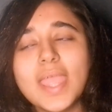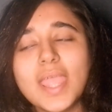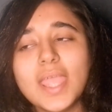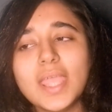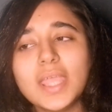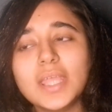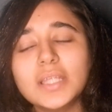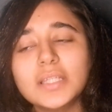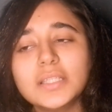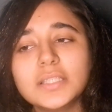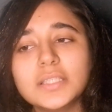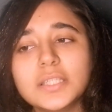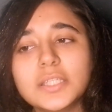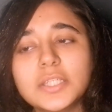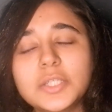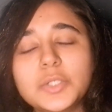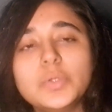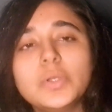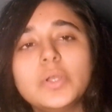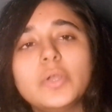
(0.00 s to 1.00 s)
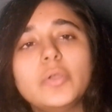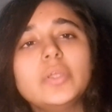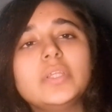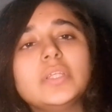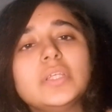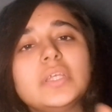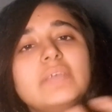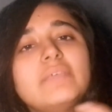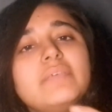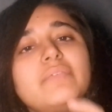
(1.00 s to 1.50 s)
and you are going
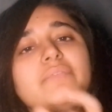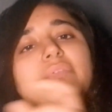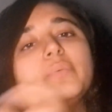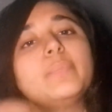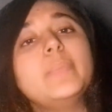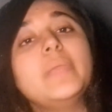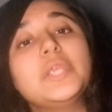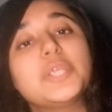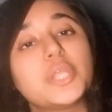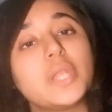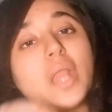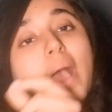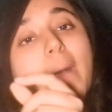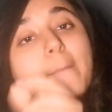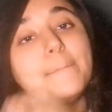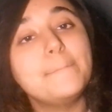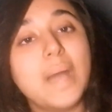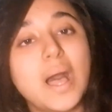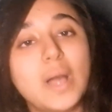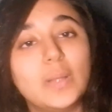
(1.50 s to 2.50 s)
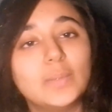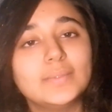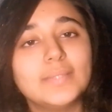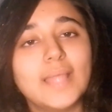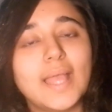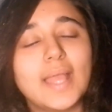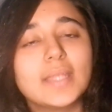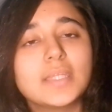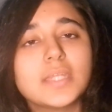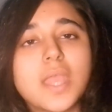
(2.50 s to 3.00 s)
to give information about
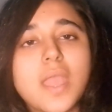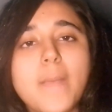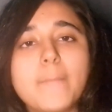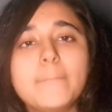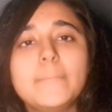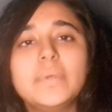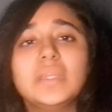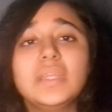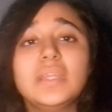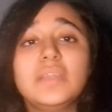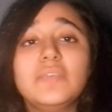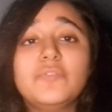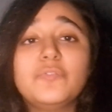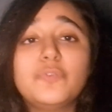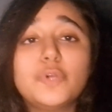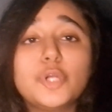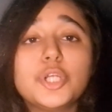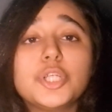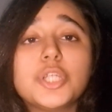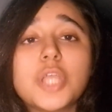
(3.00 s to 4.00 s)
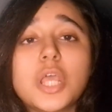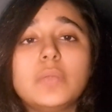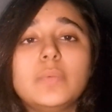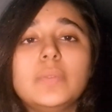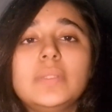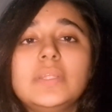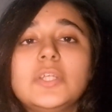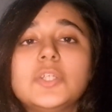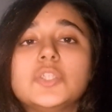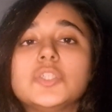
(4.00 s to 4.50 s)
that. But in
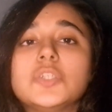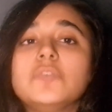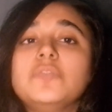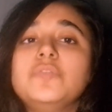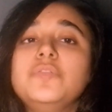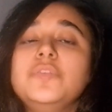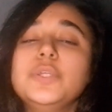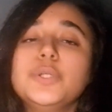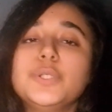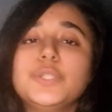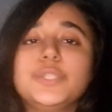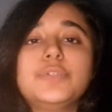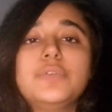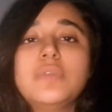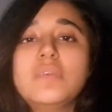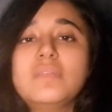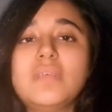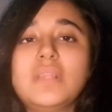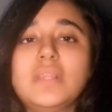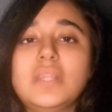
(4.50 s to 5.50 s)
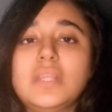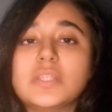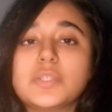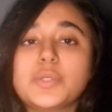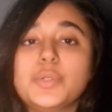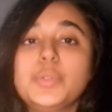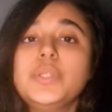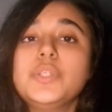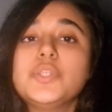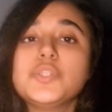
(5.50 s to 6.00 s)
foreshadowing, there's a future event that's
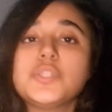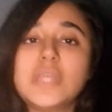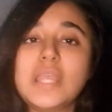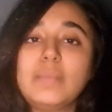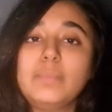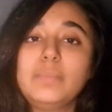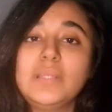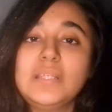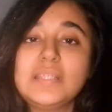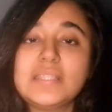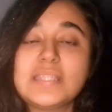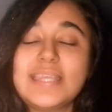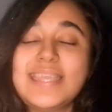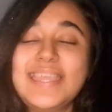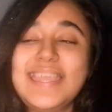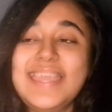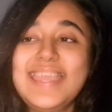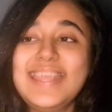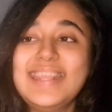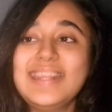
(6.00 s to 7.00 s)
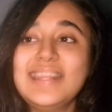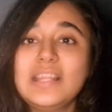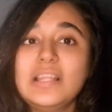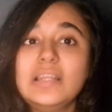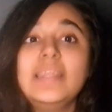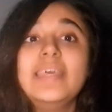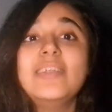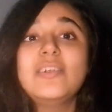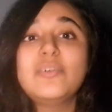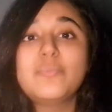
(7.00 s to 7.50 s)
going to take place in the
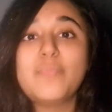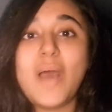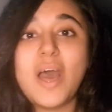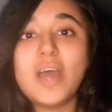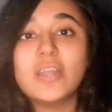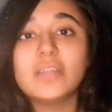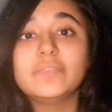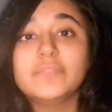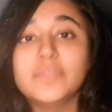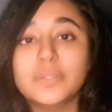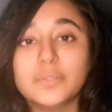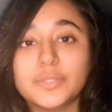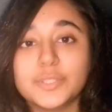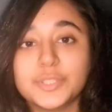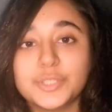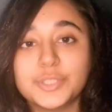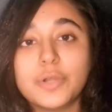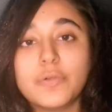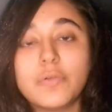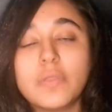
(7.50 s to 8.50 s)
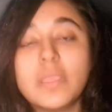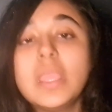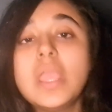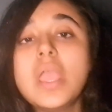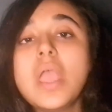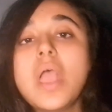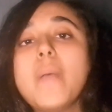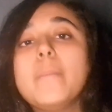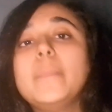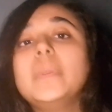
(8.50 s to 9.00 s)
later part of your story,
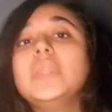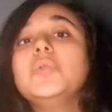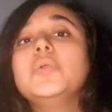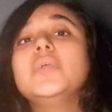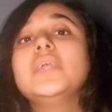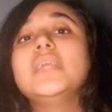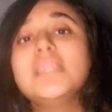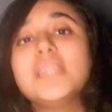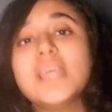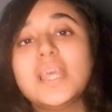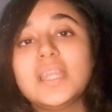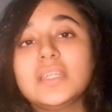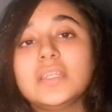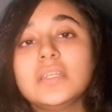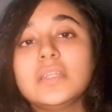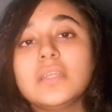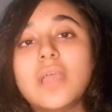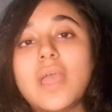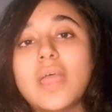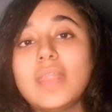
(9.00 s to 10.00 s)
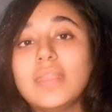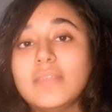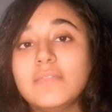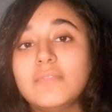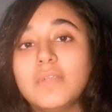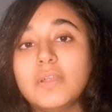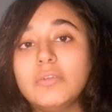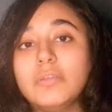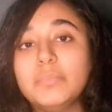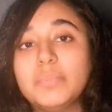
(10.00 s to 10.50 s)
but you hint at it at the
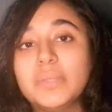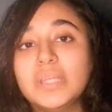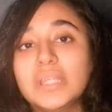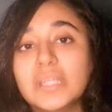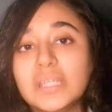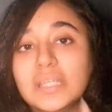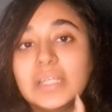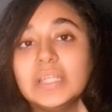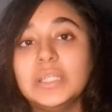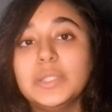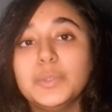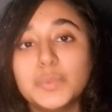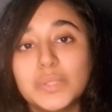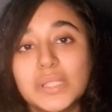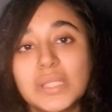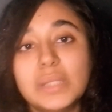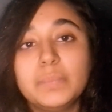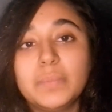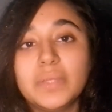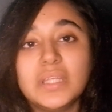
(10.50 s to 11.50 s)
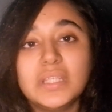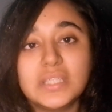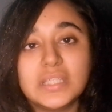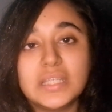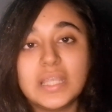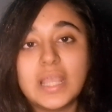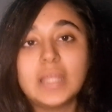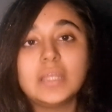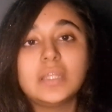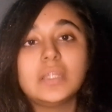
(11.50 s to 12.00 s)
very beginning, and you keep
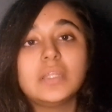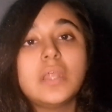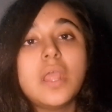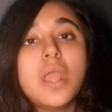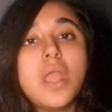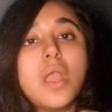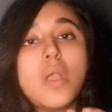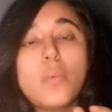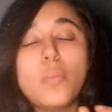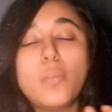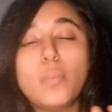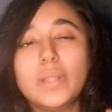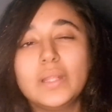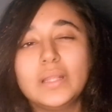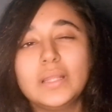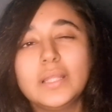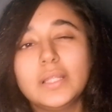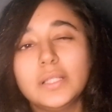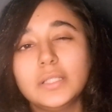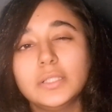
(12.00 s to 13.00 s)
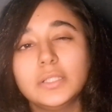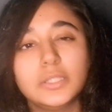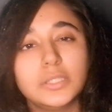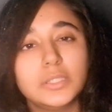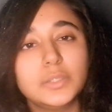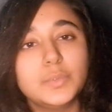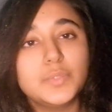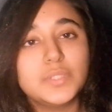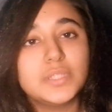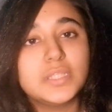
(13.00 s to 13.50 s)
hinting at it with little
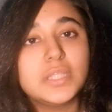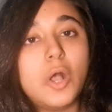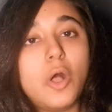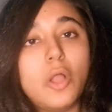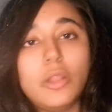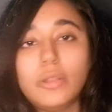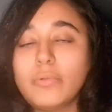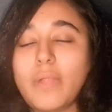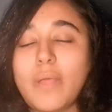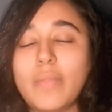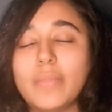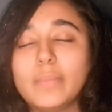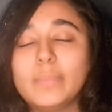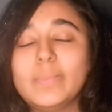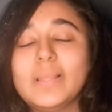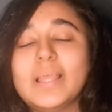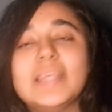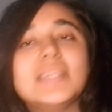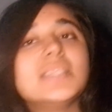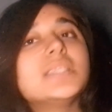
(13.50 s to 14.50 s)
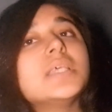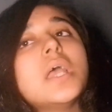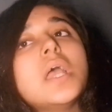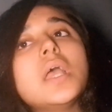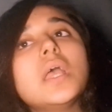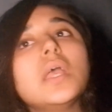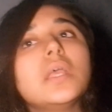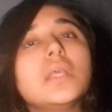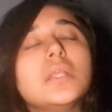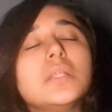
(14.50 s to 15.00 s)
clues all around the place.
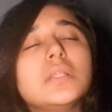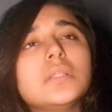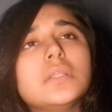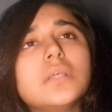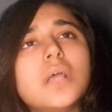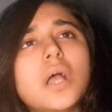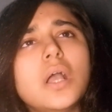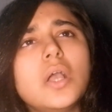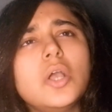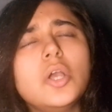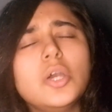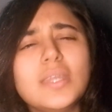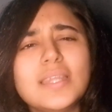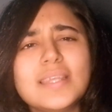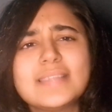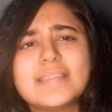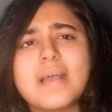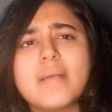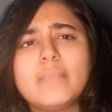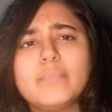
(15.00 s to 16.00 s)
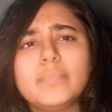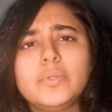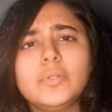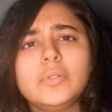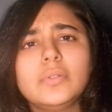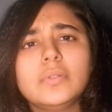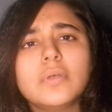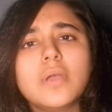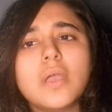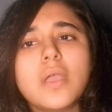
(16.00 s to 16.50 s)
And a good
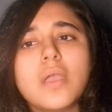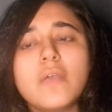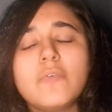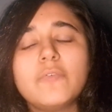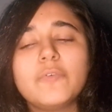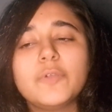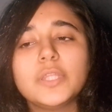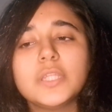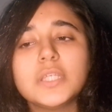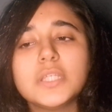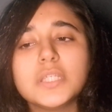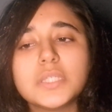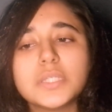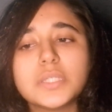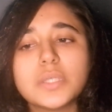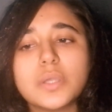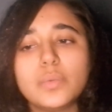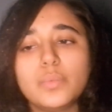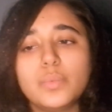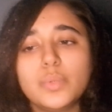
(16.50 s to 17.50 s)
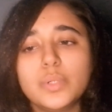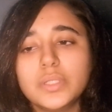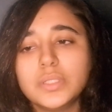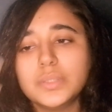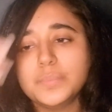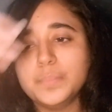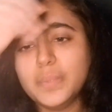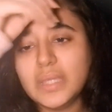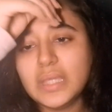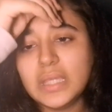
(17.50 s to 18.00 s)
example for this
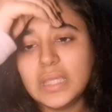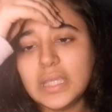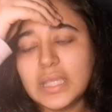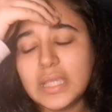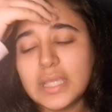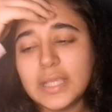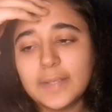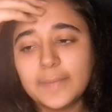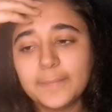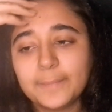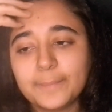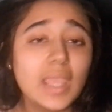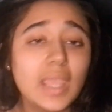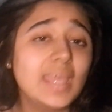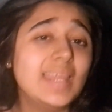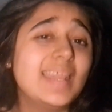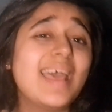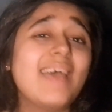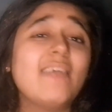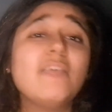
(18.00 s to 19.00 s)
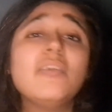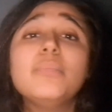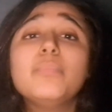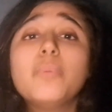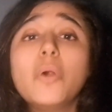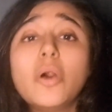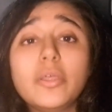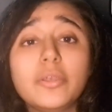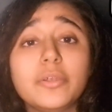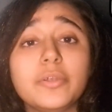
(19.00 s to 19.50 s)
would be in Harry
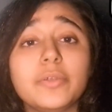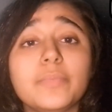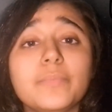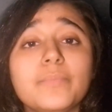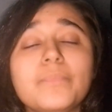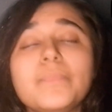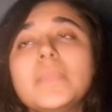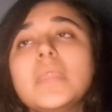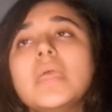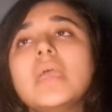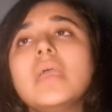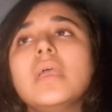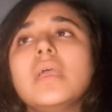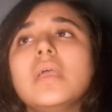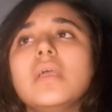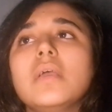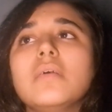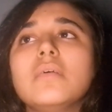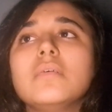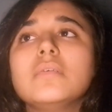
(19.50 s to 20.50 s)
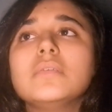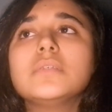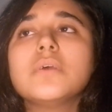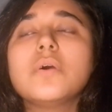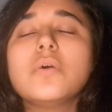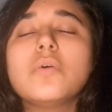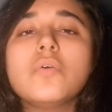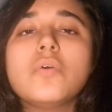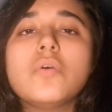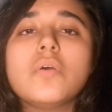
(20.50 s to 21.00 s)
Potter.
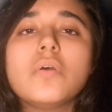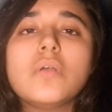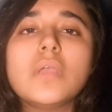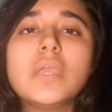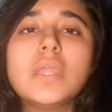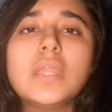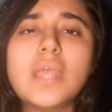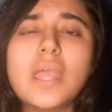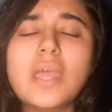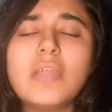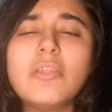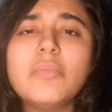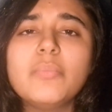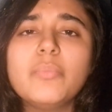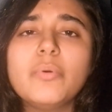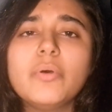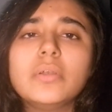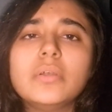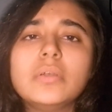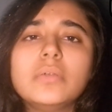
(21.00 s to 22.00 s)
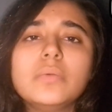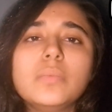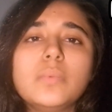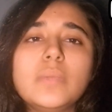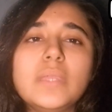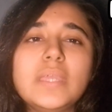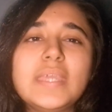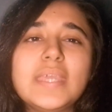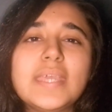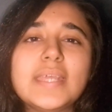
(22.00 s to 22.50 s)
So in Harry Potter,
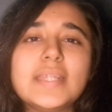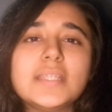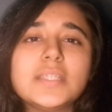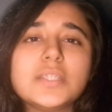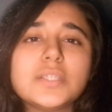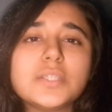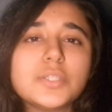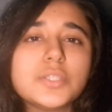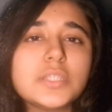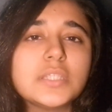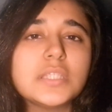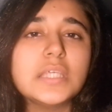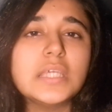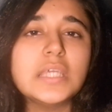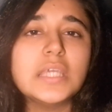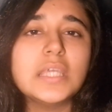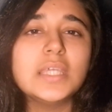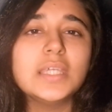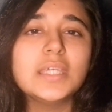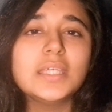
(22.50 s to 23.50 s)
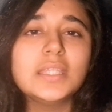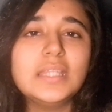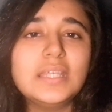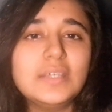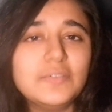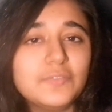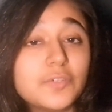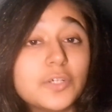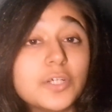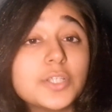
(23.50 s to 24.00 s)
we get to see the
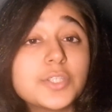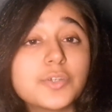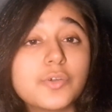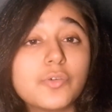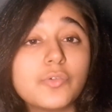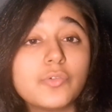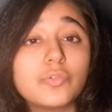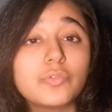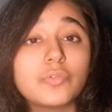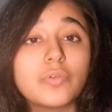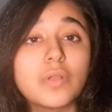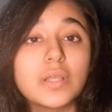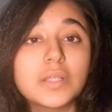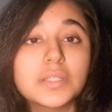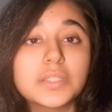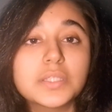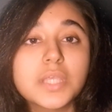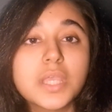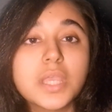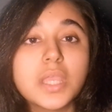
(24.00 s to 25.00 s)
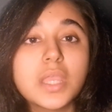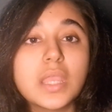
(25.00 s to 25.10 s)
first Horcrux,